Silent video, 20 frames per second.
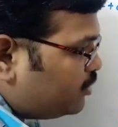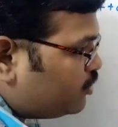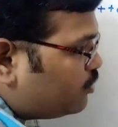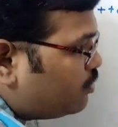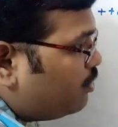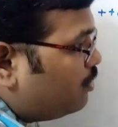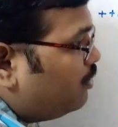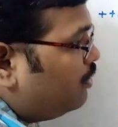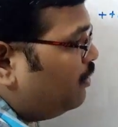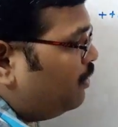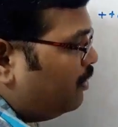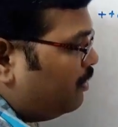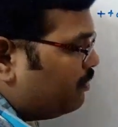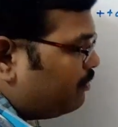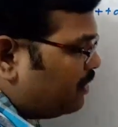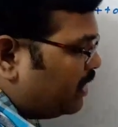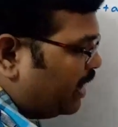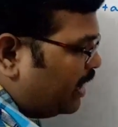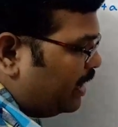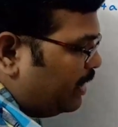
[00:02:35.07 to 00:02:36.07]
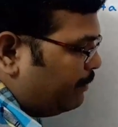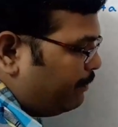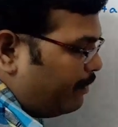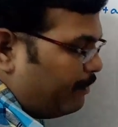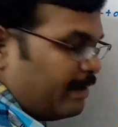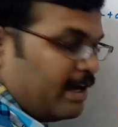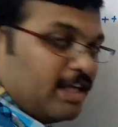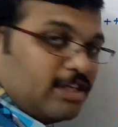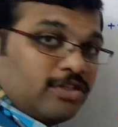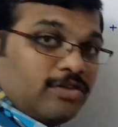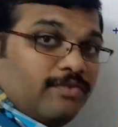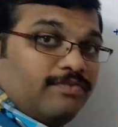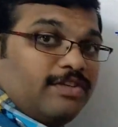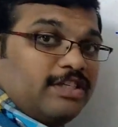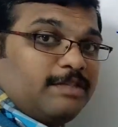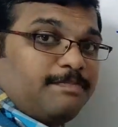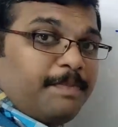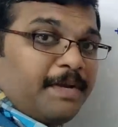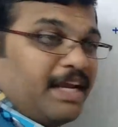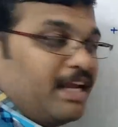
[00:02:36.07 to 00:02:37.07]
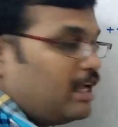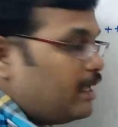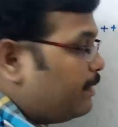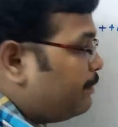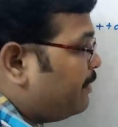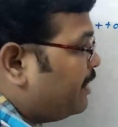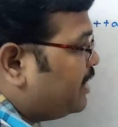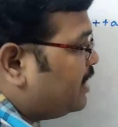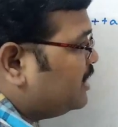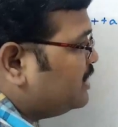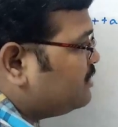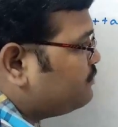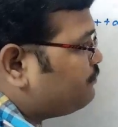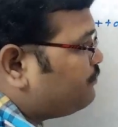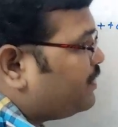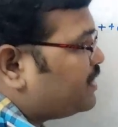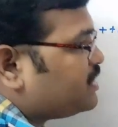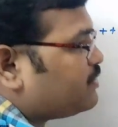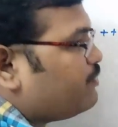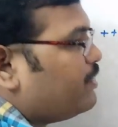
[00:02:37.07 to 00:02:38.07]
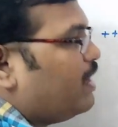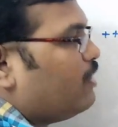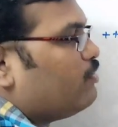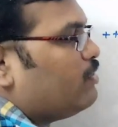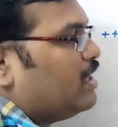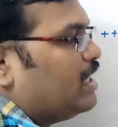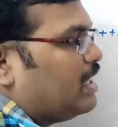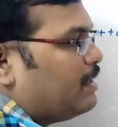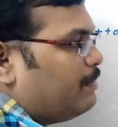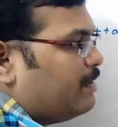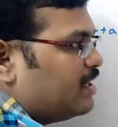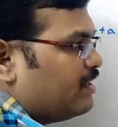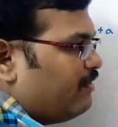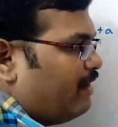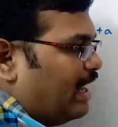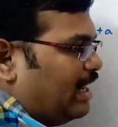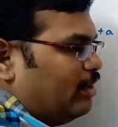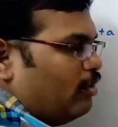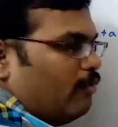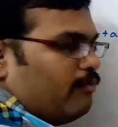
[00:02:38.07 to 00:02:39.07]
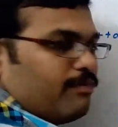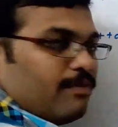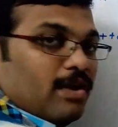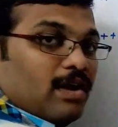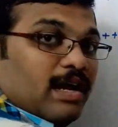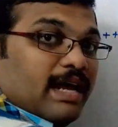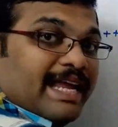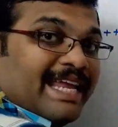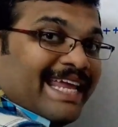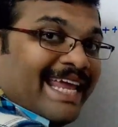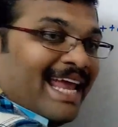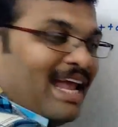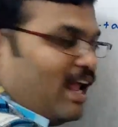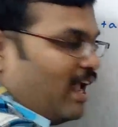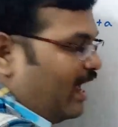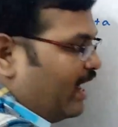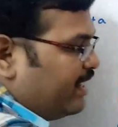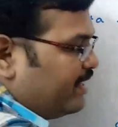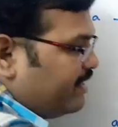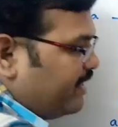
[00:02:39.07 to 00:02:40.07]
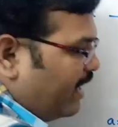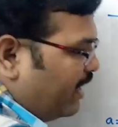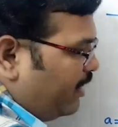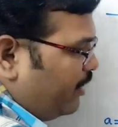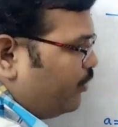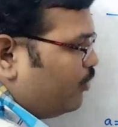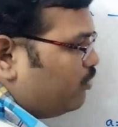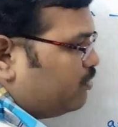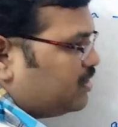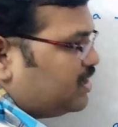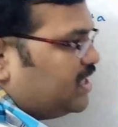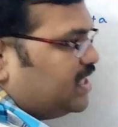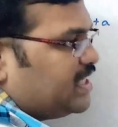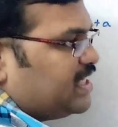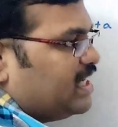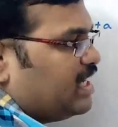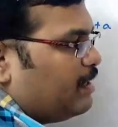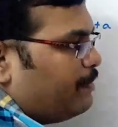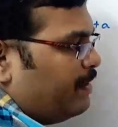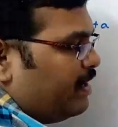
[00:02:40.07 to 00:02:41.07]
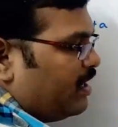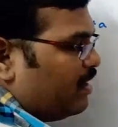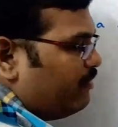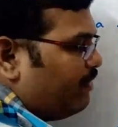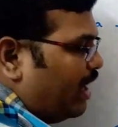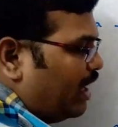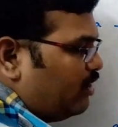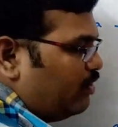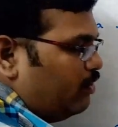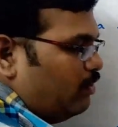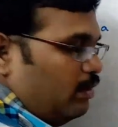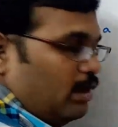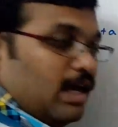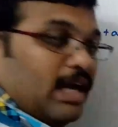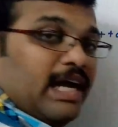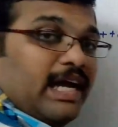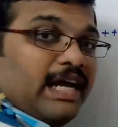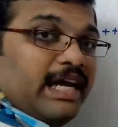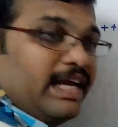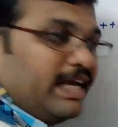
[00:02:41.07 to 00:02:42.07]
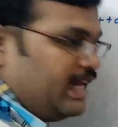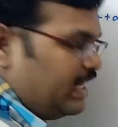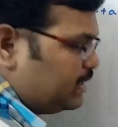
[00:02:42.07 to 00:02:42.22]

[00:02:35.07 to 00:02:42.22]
So the implementation of this pre-increment is first we have to increment the value of a and then use this incremented value in